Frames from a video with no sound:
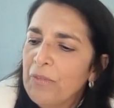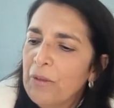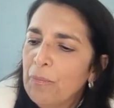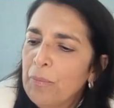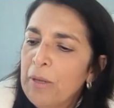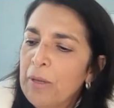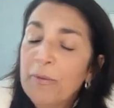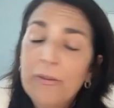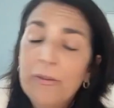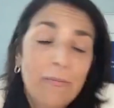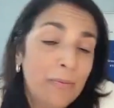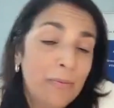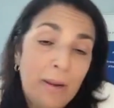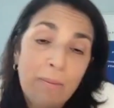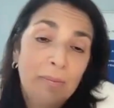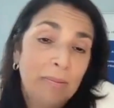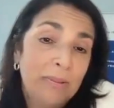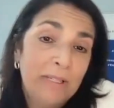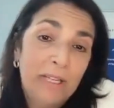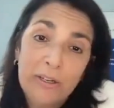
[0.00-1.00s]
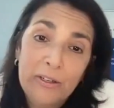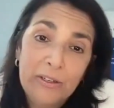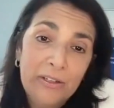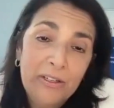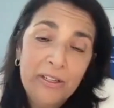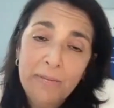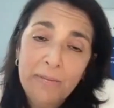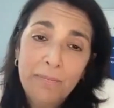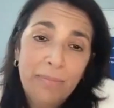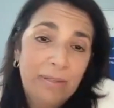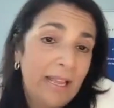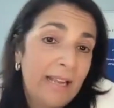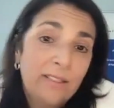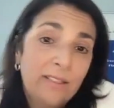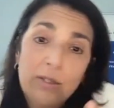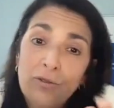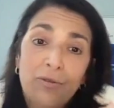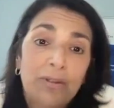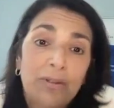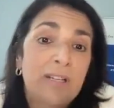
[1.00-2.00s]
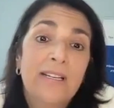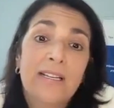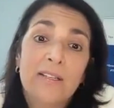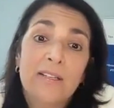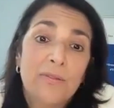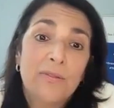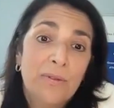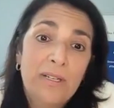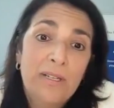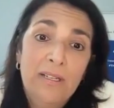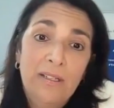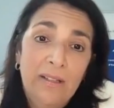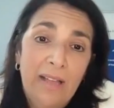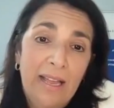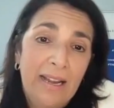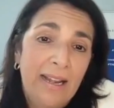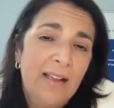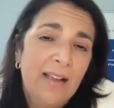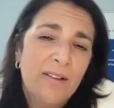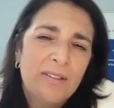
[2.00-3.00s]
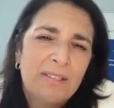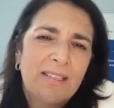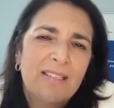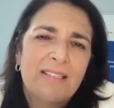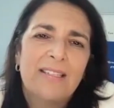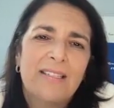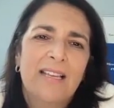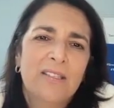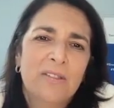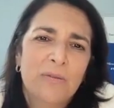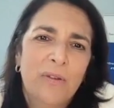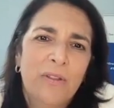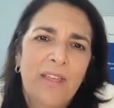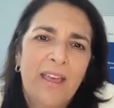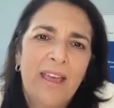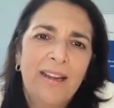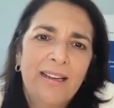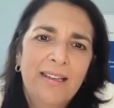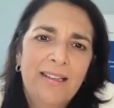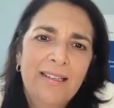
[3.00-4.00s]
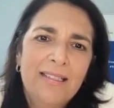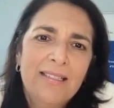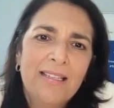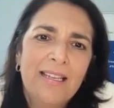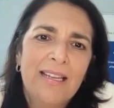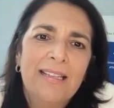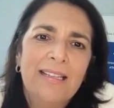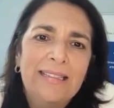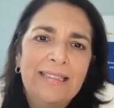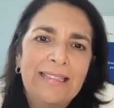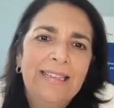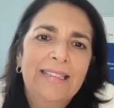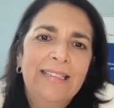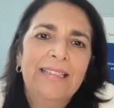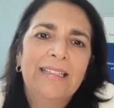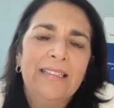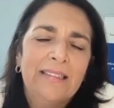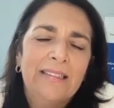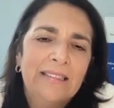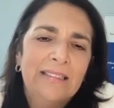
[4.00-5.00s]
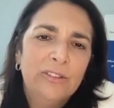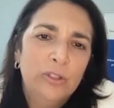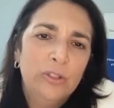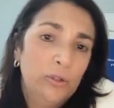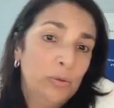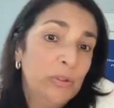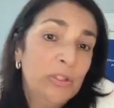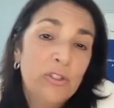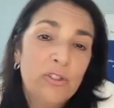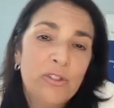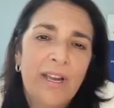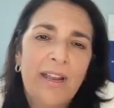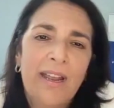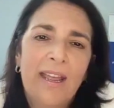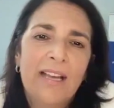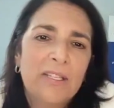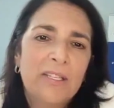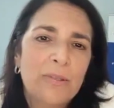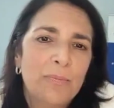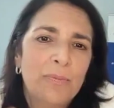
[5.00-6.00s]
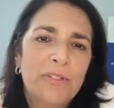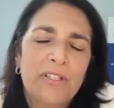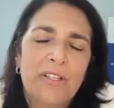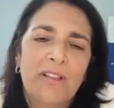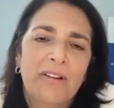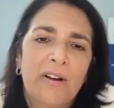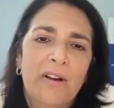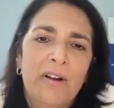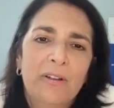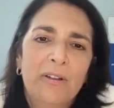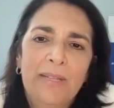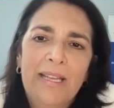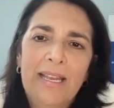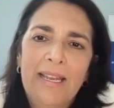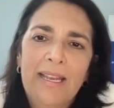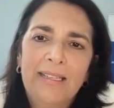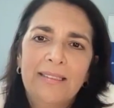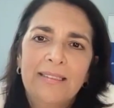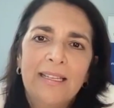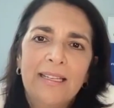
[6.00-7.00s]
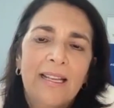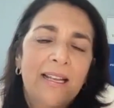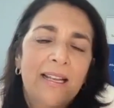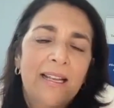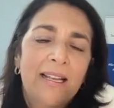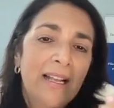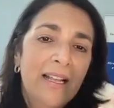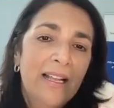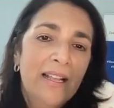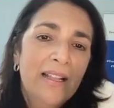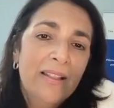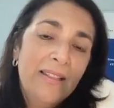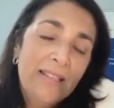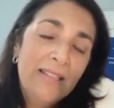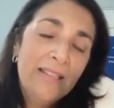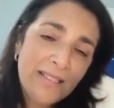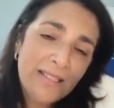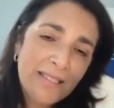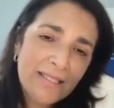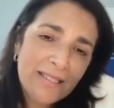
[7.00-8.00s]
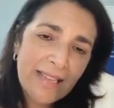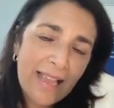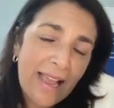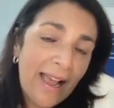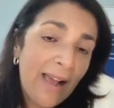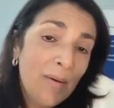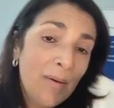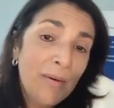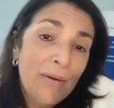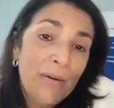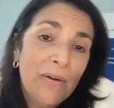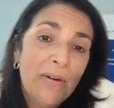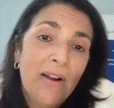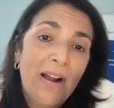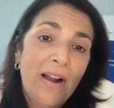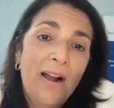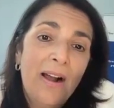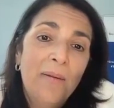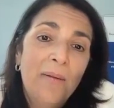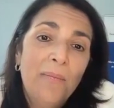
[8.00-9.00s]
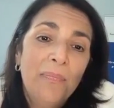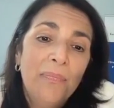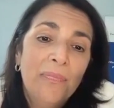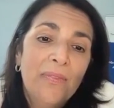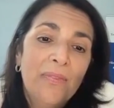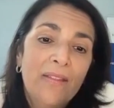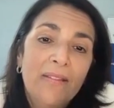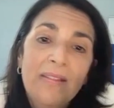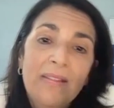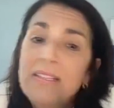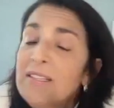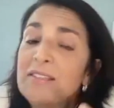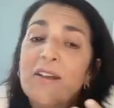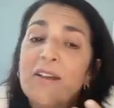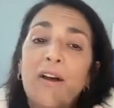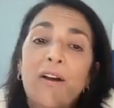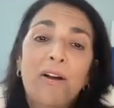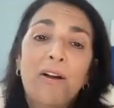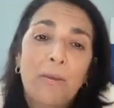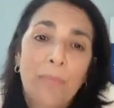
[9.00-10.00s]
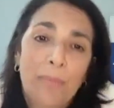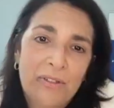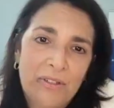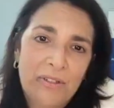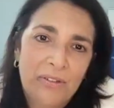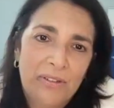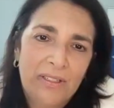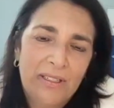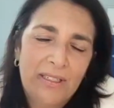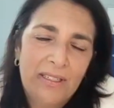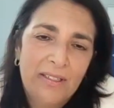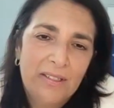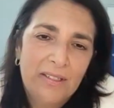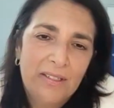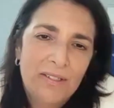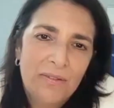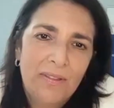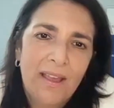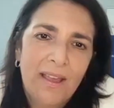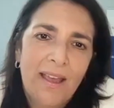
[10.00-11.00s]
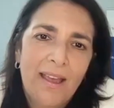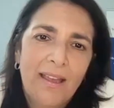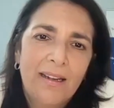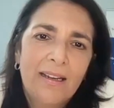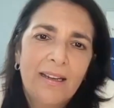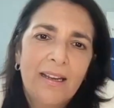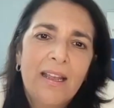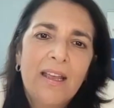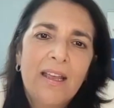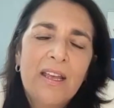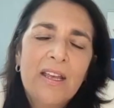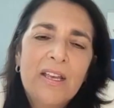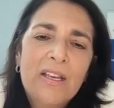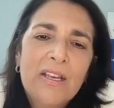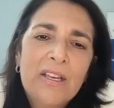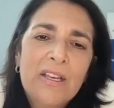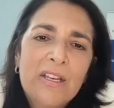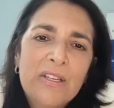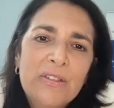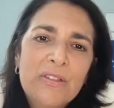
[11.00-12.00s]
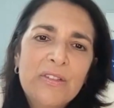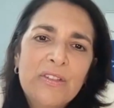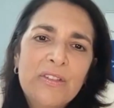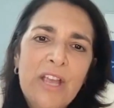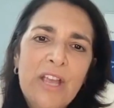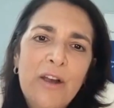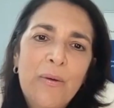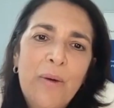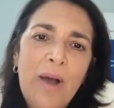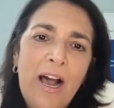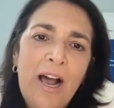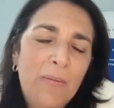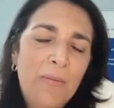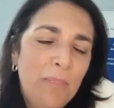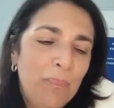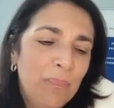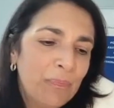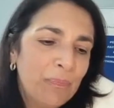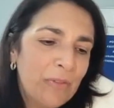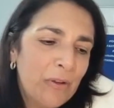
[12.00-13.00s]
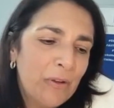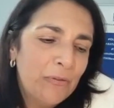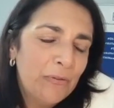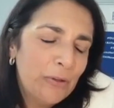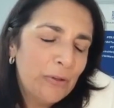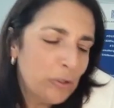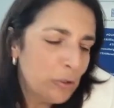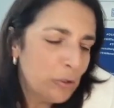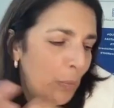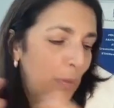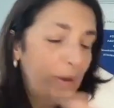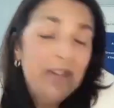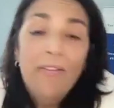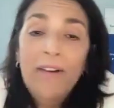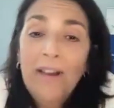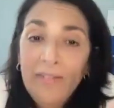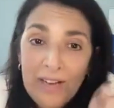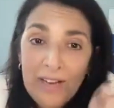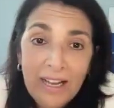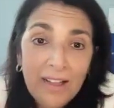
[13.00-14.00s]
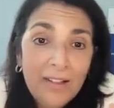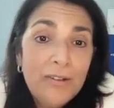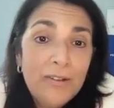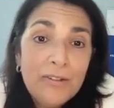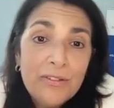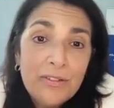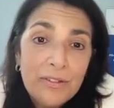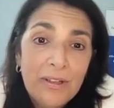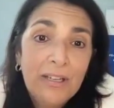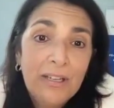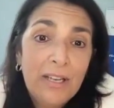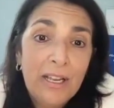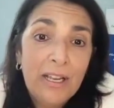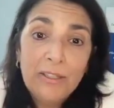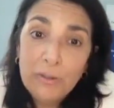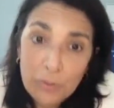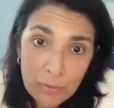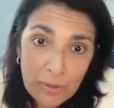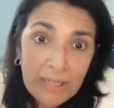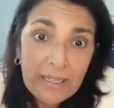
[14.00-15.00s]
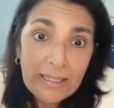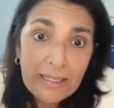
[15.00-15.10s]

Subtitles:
people have probably heard Plant a Tree in Israel and how successful that is in linking the Jewish diaspora to their homeland. This is our opportunity to do that. So for $25 a tree.